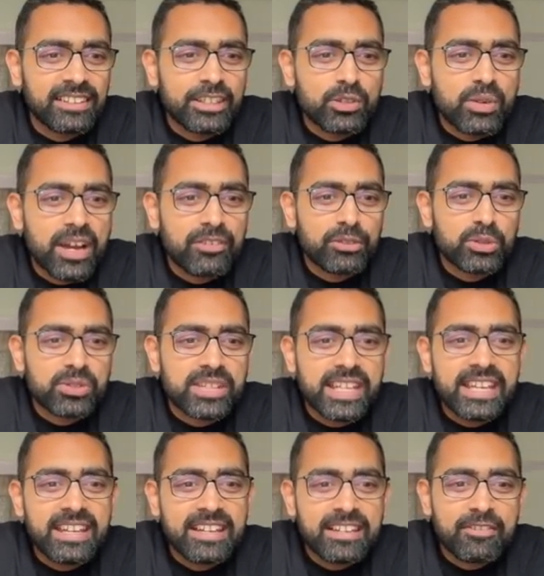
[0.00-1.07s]
you have to
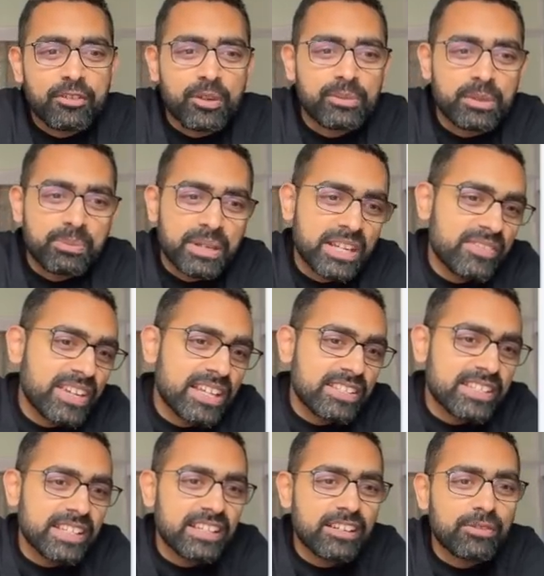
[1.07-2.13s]
see from the
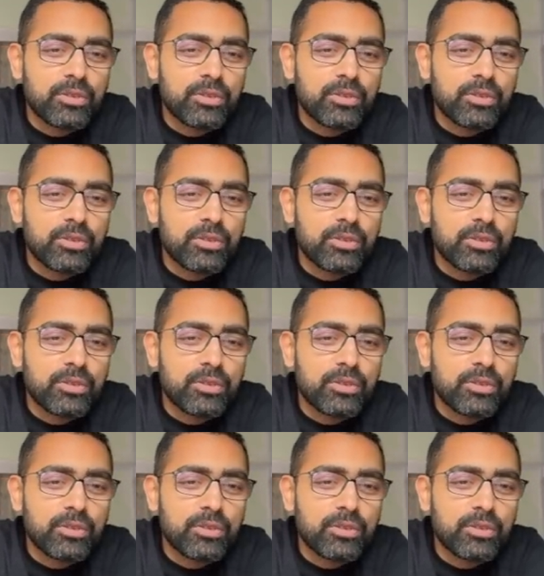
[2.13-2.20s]
previous year